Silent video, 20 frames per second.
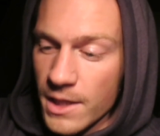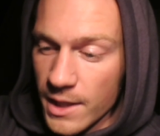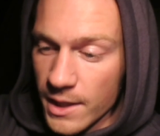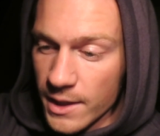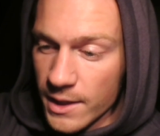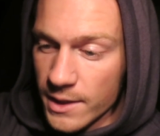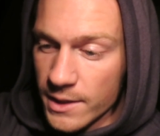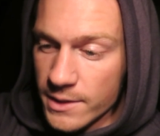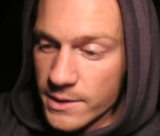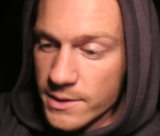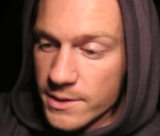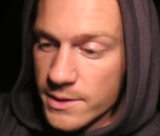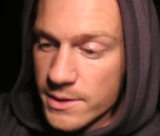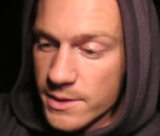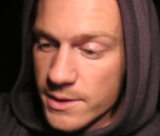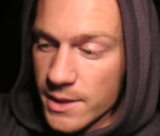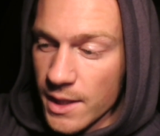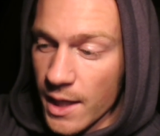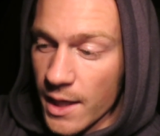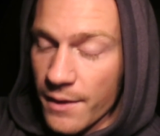
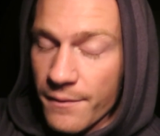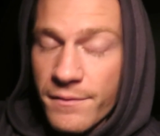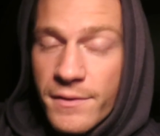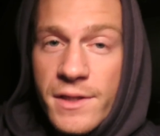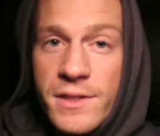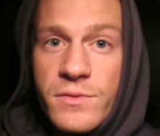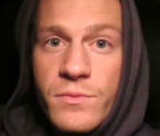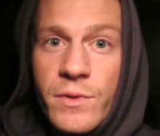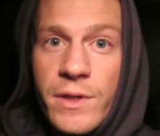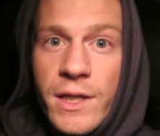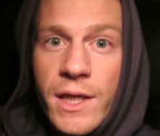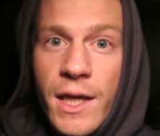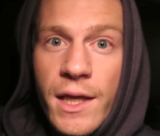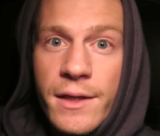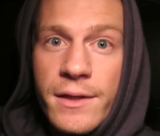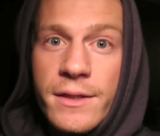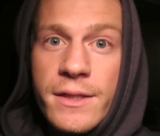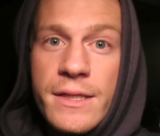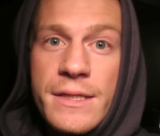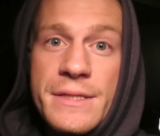And yeah, this
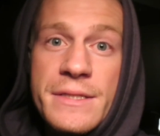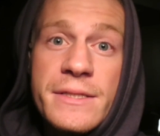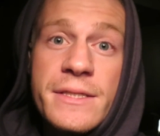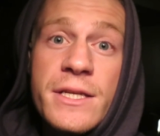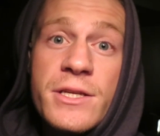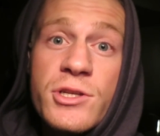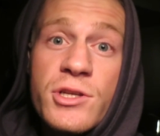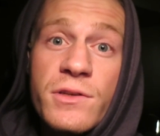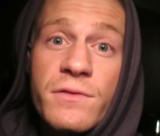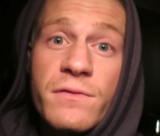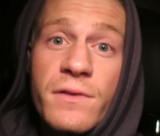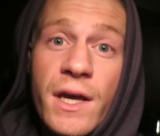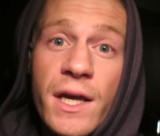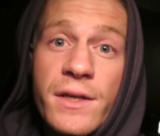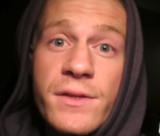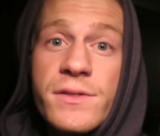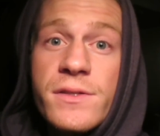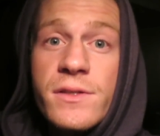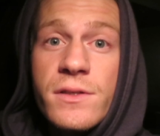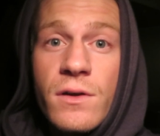weekend is
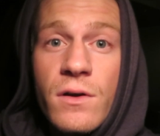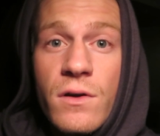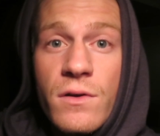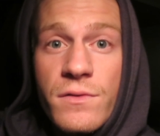DIGIFEST